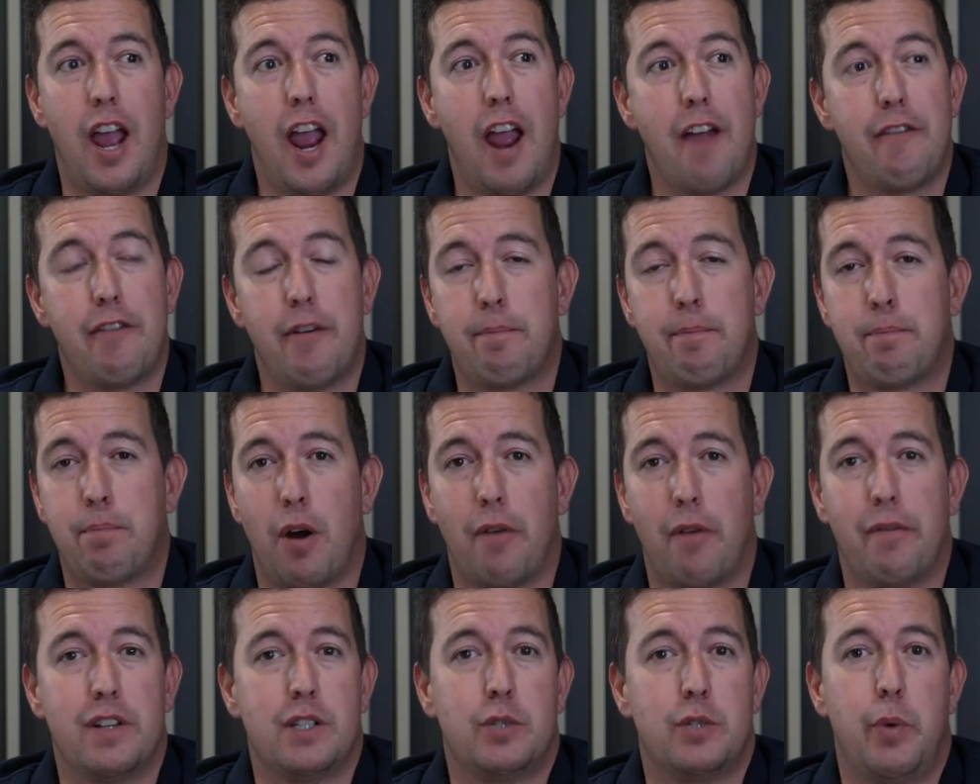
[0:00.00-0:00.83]
every
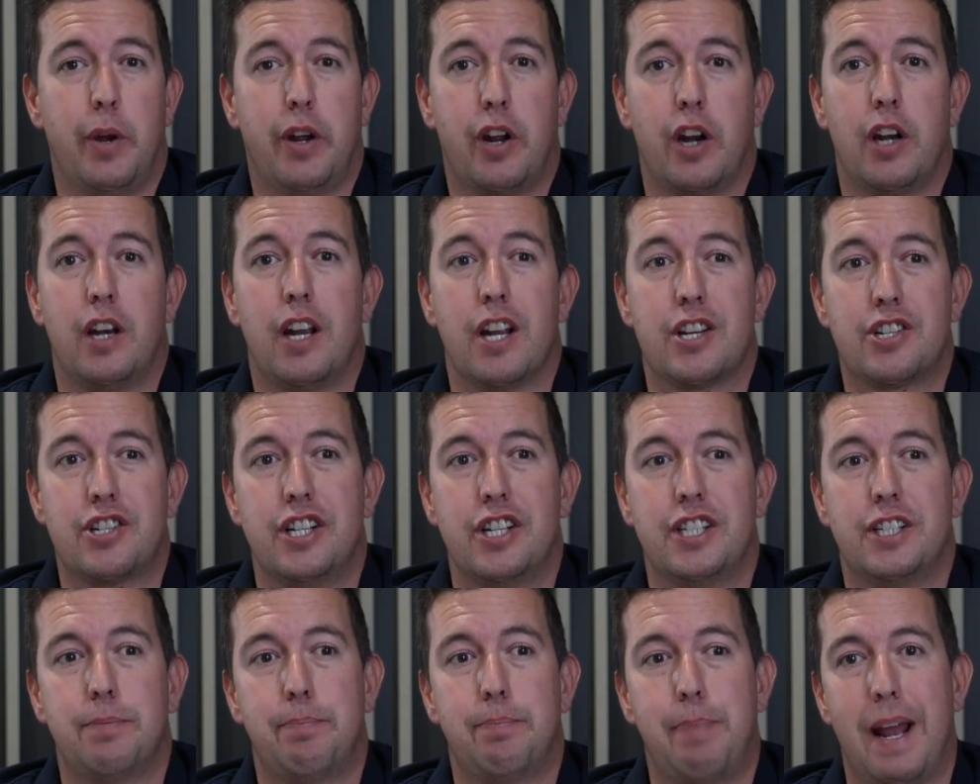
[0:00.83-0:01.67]
province we could literally
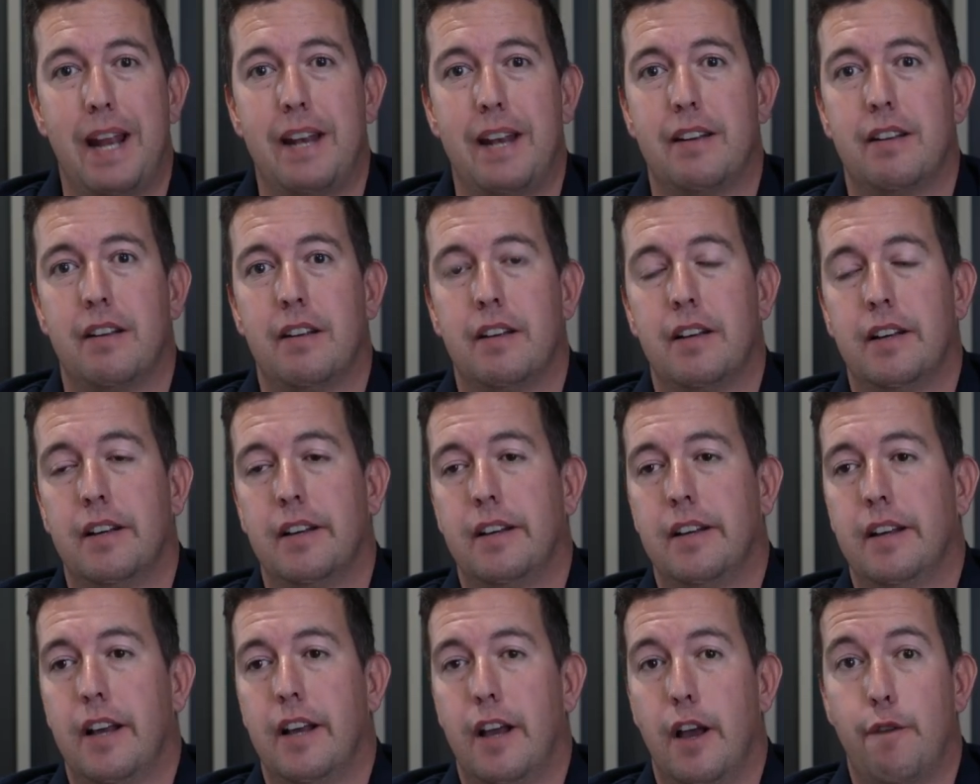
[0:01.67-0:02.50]
spend
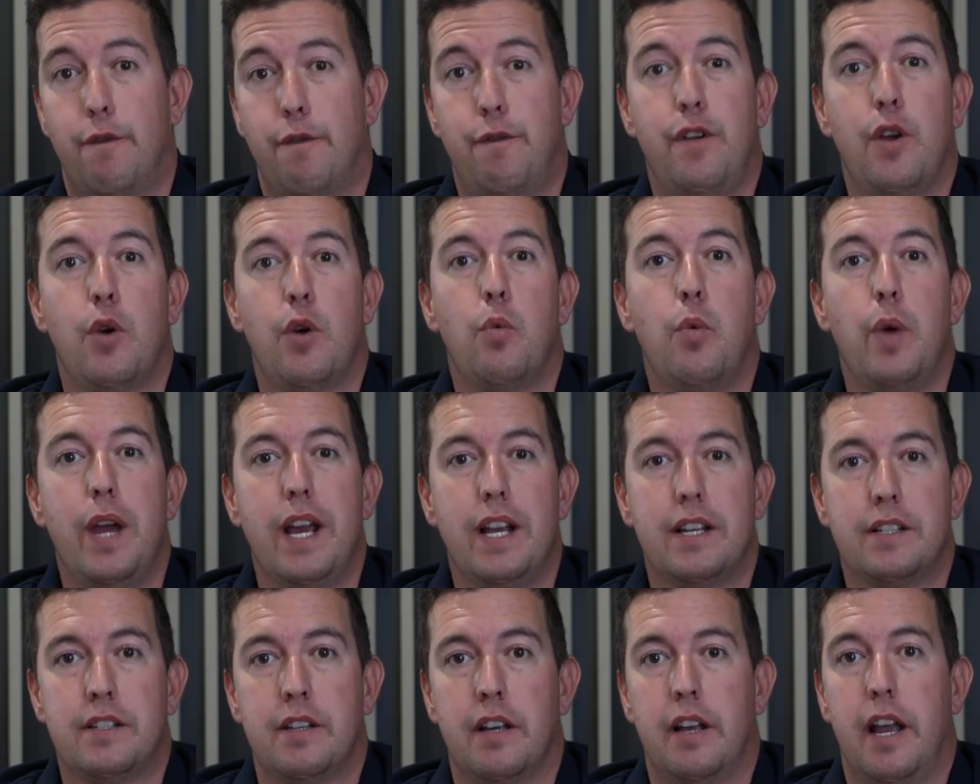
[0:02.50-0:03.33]
a few
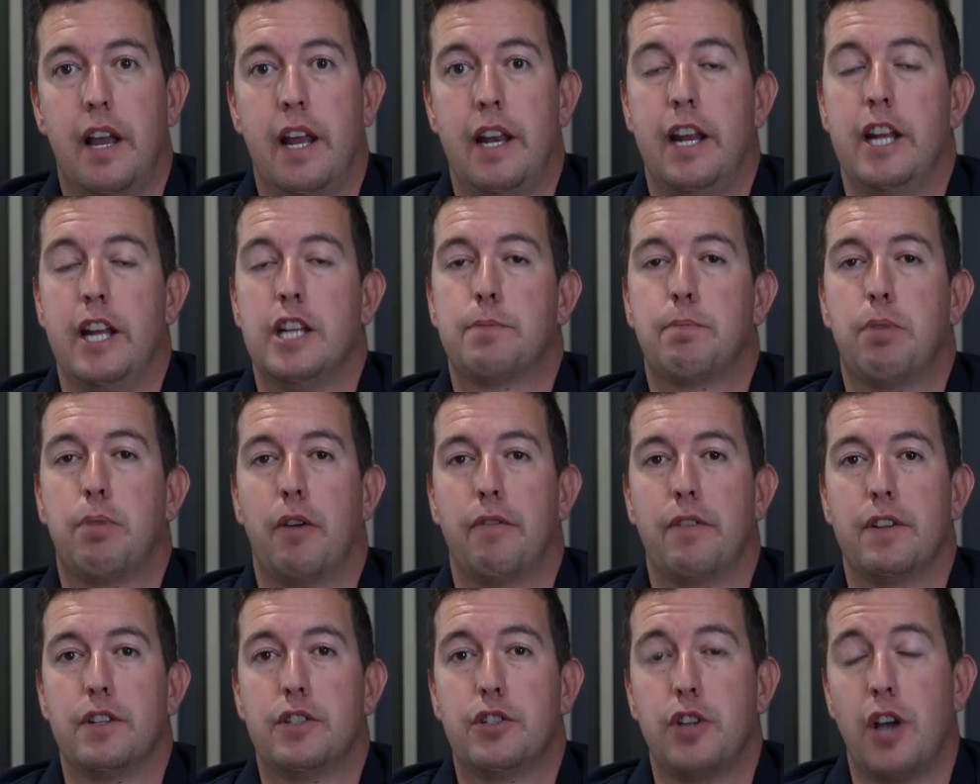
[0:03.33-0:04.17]
weeks in each
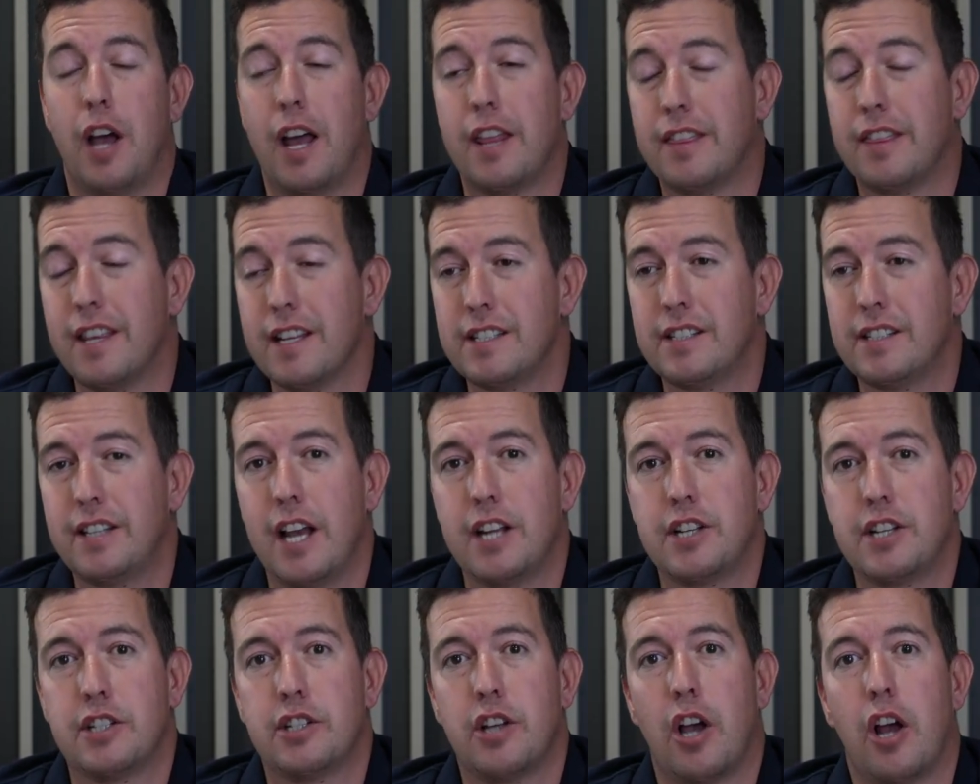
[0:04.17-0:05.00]
province. So at this
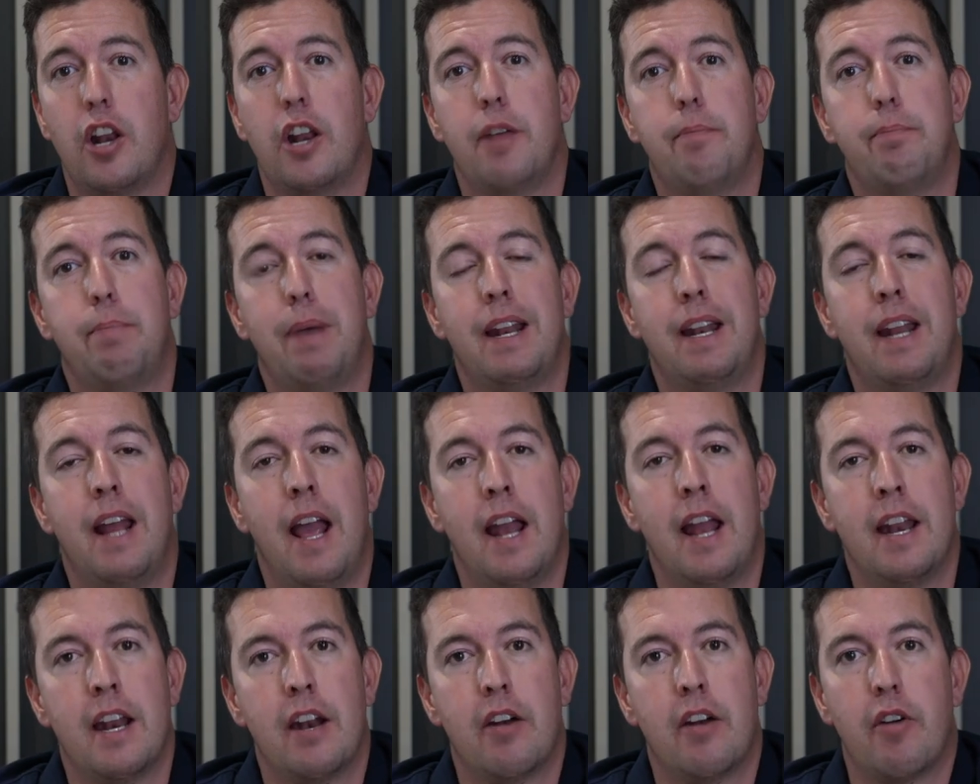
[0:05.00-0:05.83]
stage it's only been
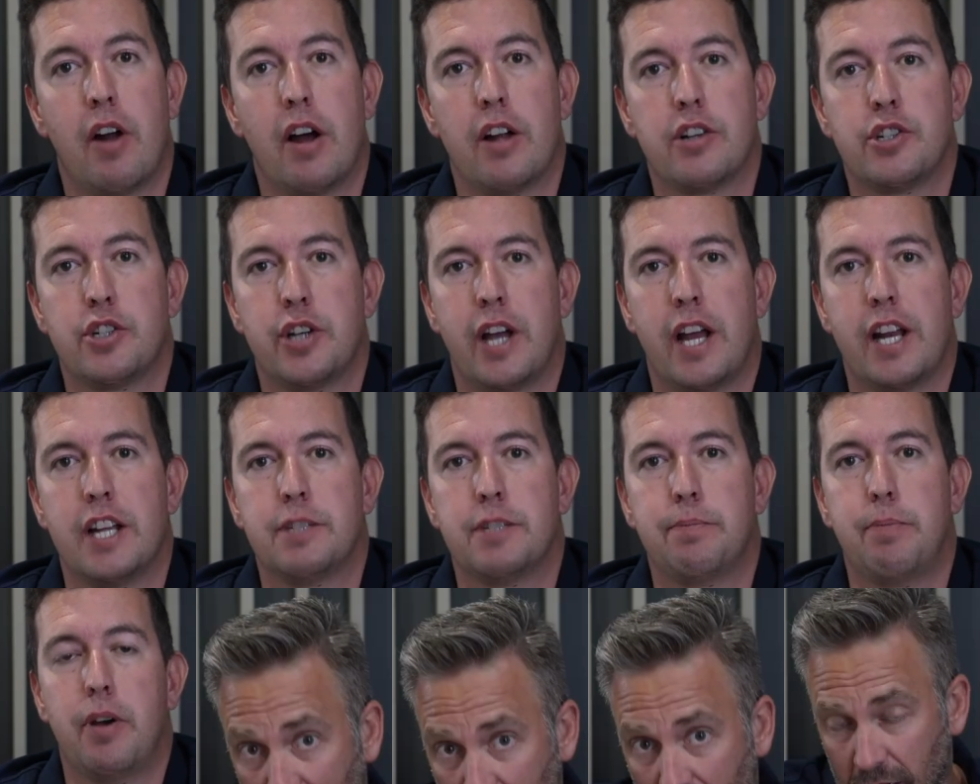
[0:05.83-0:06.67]
in and around
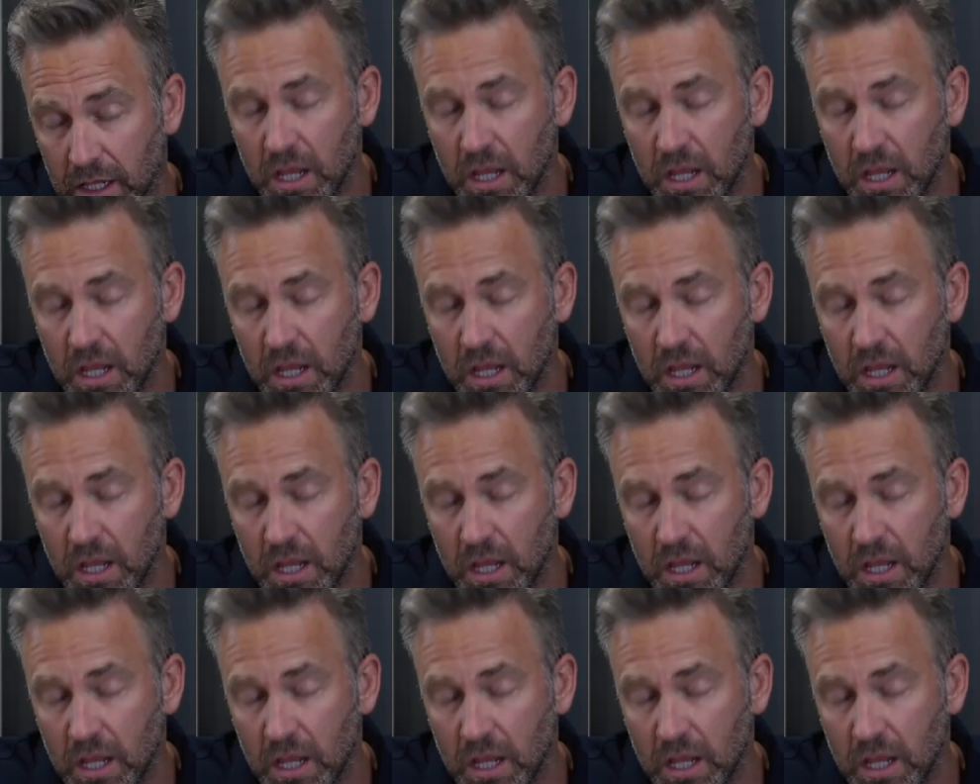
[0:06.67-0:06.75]
Johannesburg.